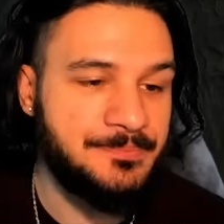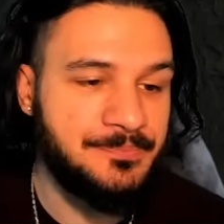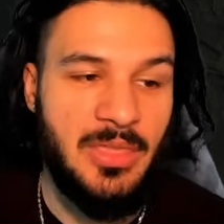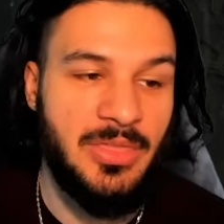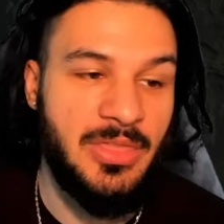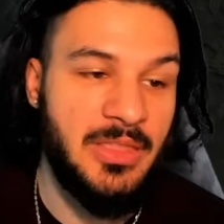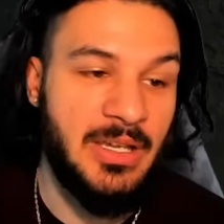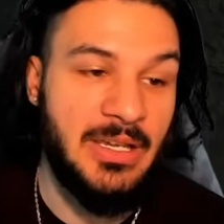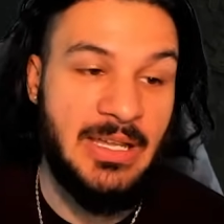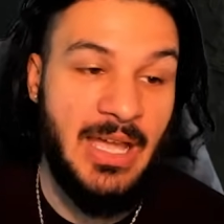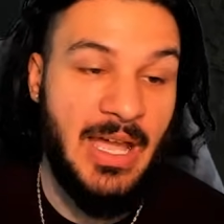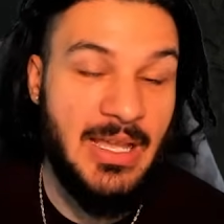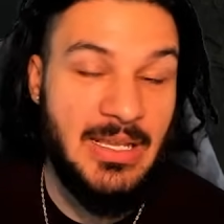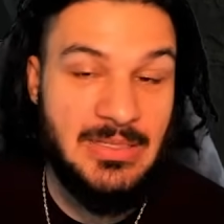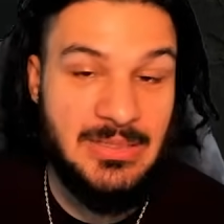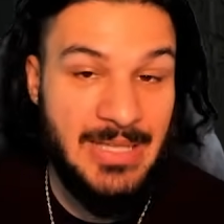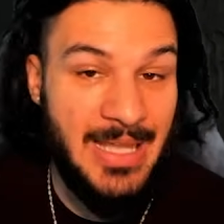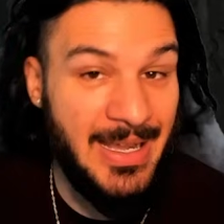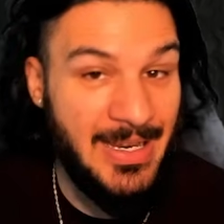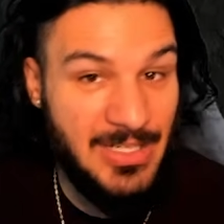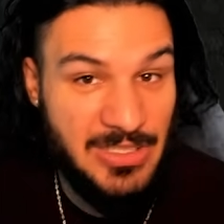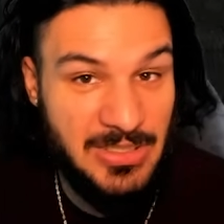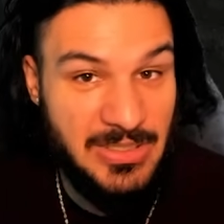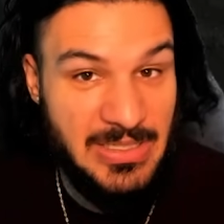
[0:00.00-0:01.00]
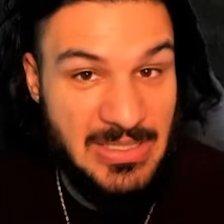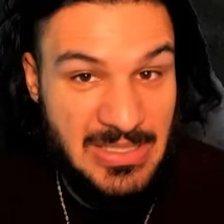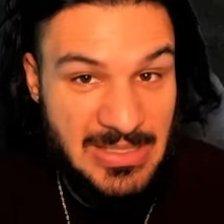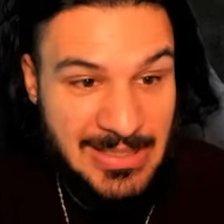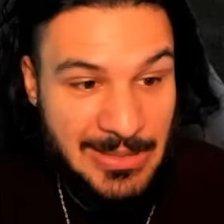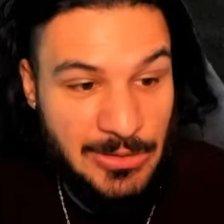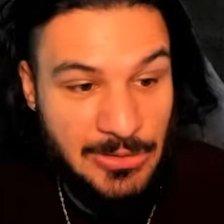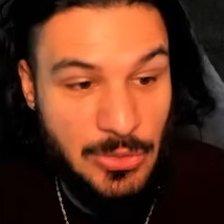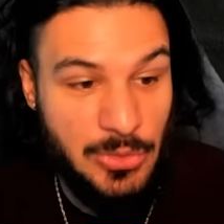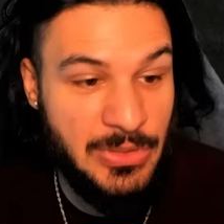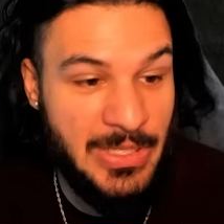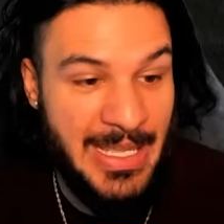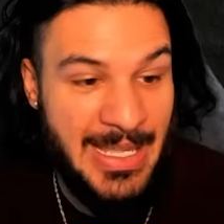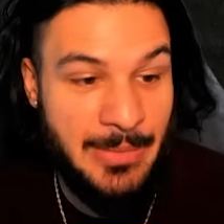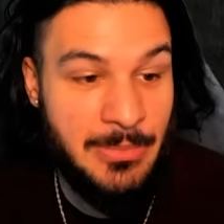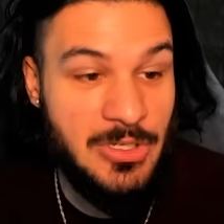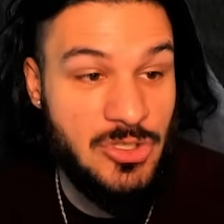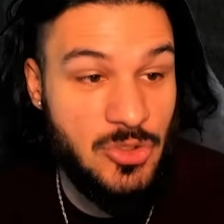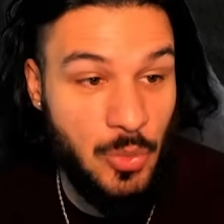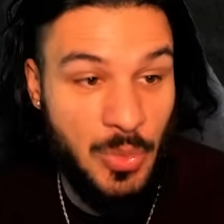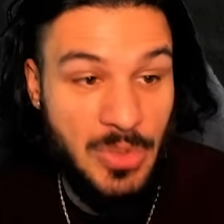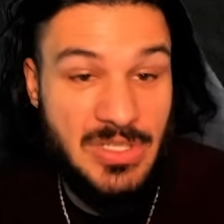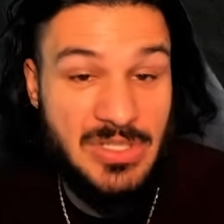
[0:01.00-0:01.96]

The guys actually still do damage.